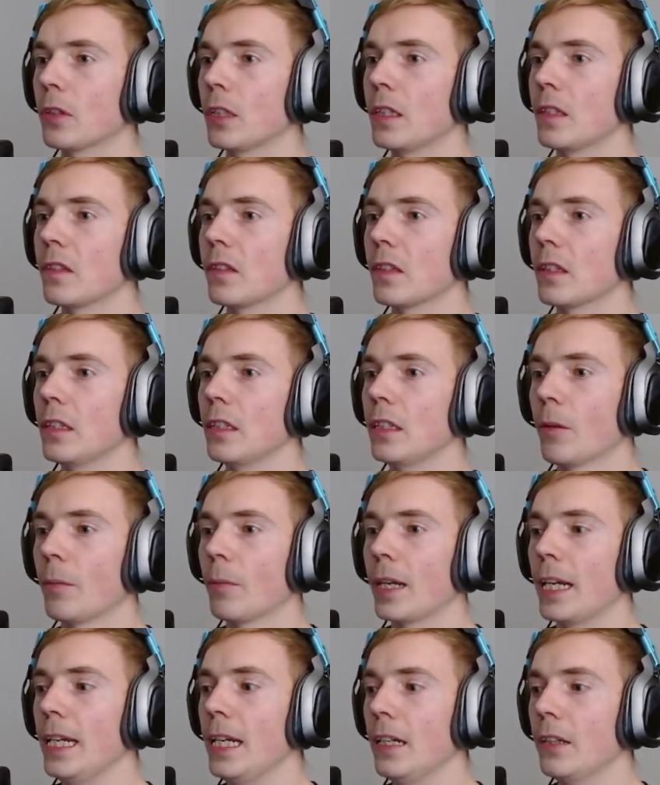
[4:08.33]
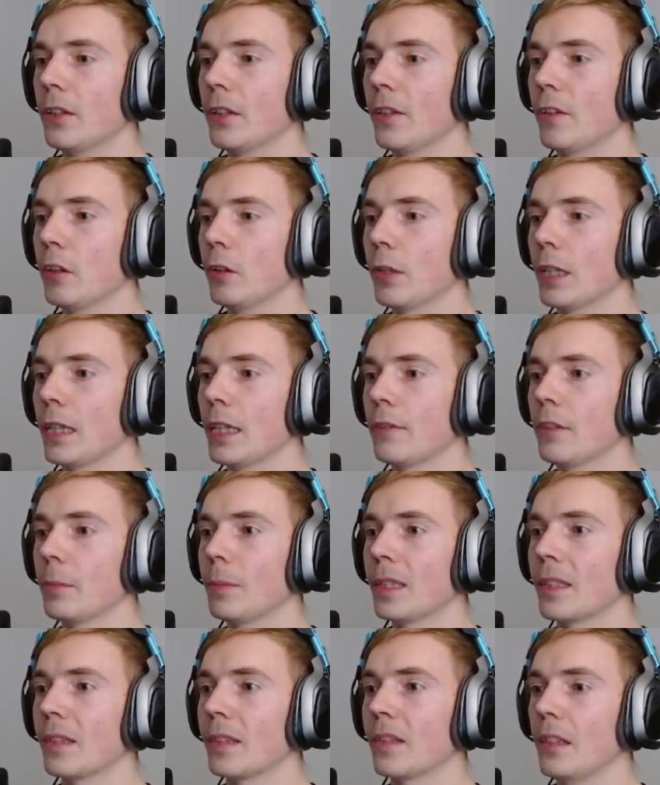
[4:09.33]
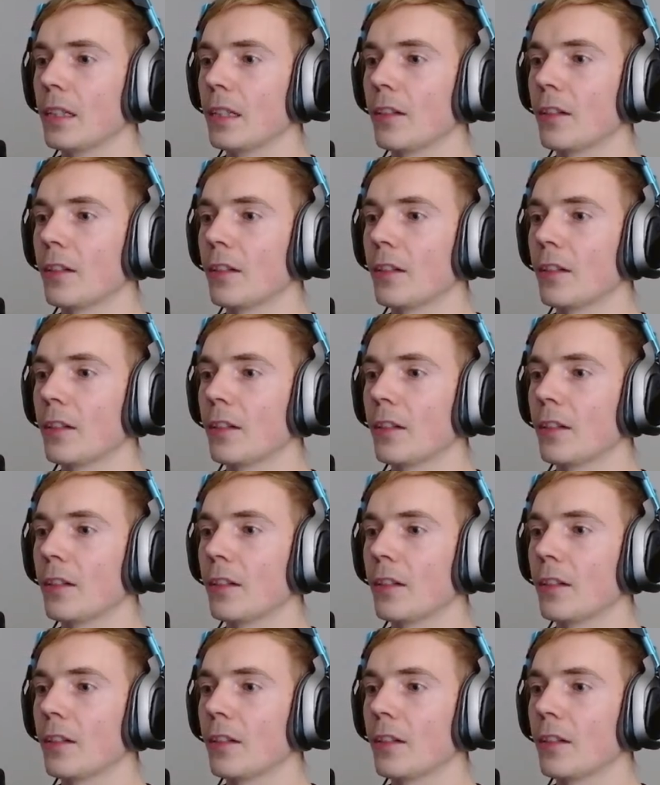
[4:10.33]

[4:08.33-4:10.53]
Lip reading: in Sydney. But here, even though I live in a big city,